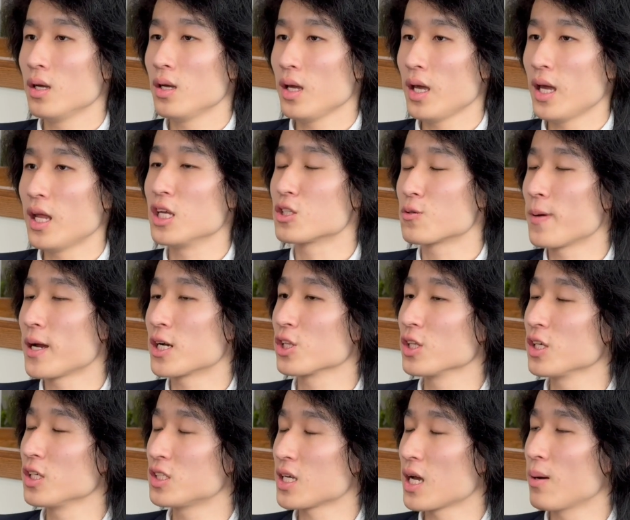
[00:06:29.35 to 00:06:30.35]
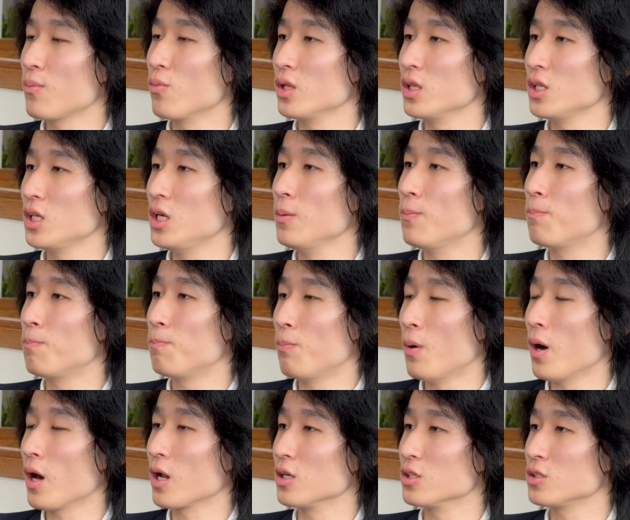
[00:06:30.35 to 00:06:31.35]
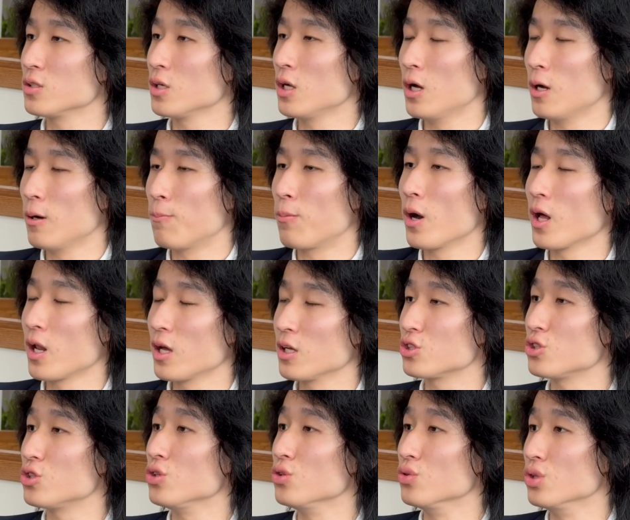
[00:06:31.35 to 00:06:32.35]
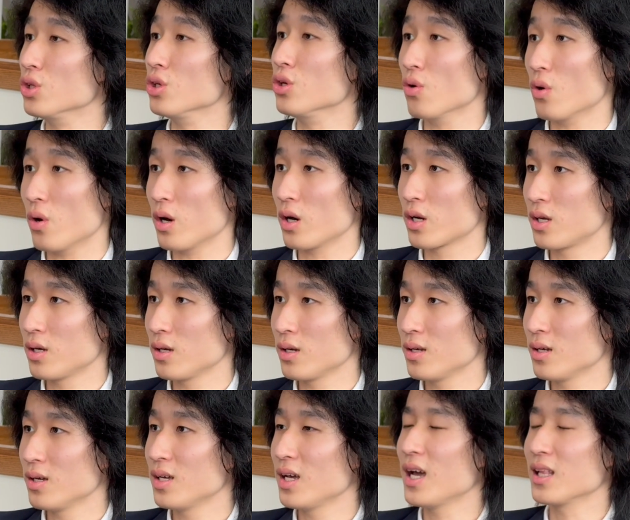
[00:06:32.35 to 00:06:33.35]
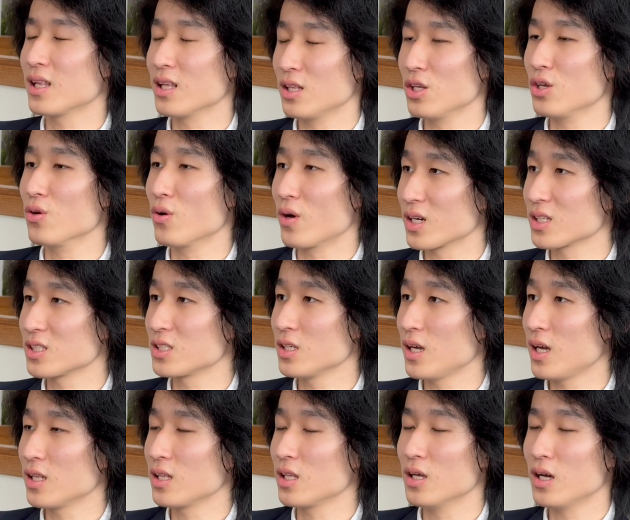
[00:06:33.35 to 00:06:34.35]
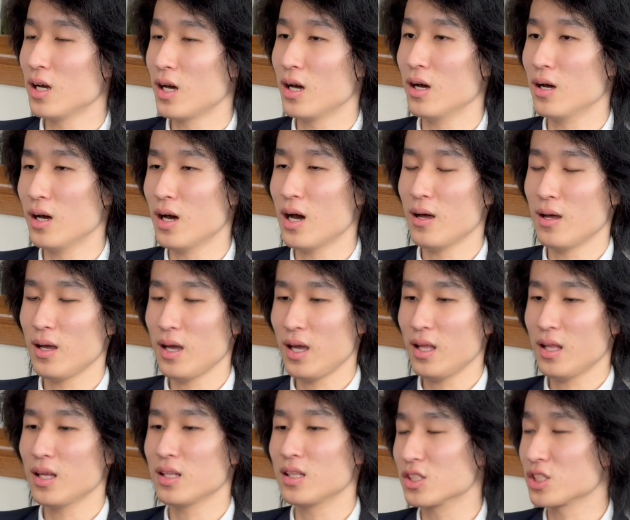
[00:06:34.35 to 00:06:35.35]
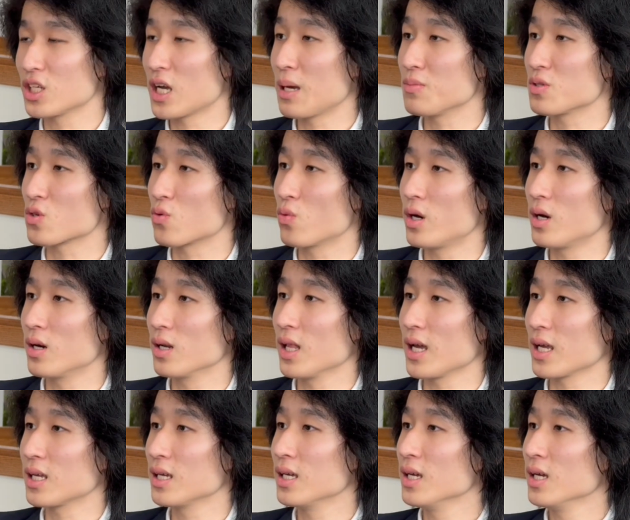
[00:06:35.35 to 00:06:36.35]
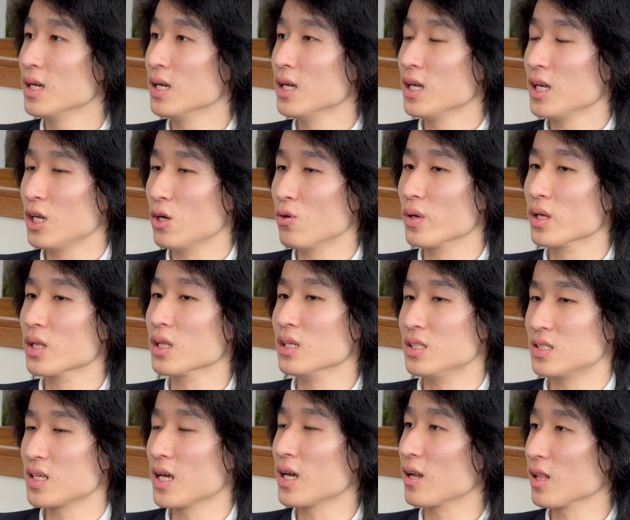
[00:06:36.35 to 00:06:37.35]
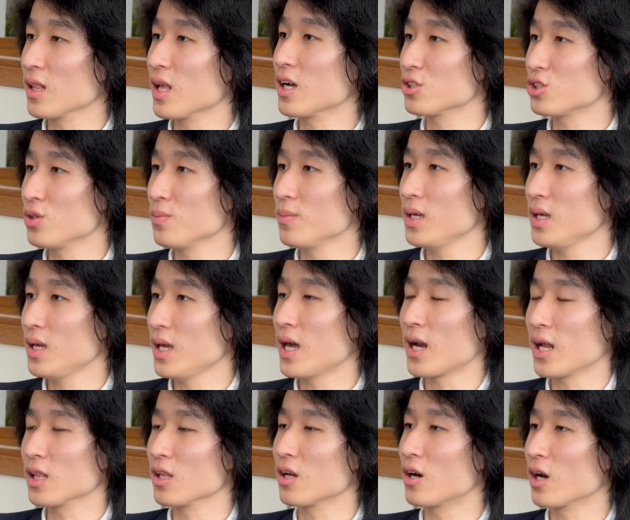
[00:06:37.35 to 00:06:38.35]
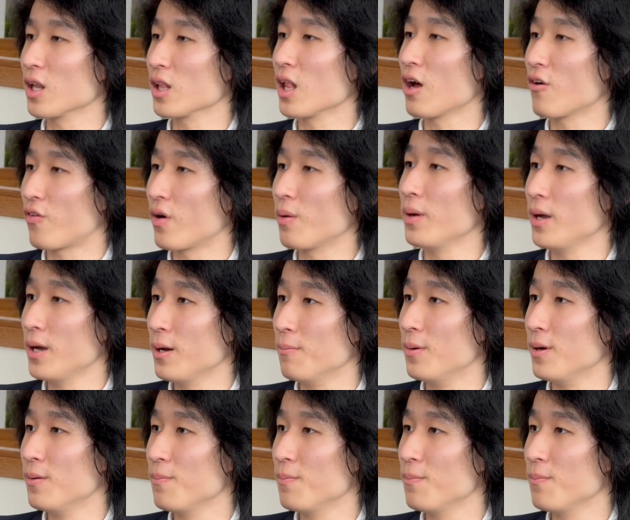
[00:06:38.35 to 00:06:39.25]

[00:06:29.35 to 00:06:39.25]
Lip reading: and especially the time when he brought us to New York, at the Times Square. Like, he really said a lot to me, and I learned a lot from him.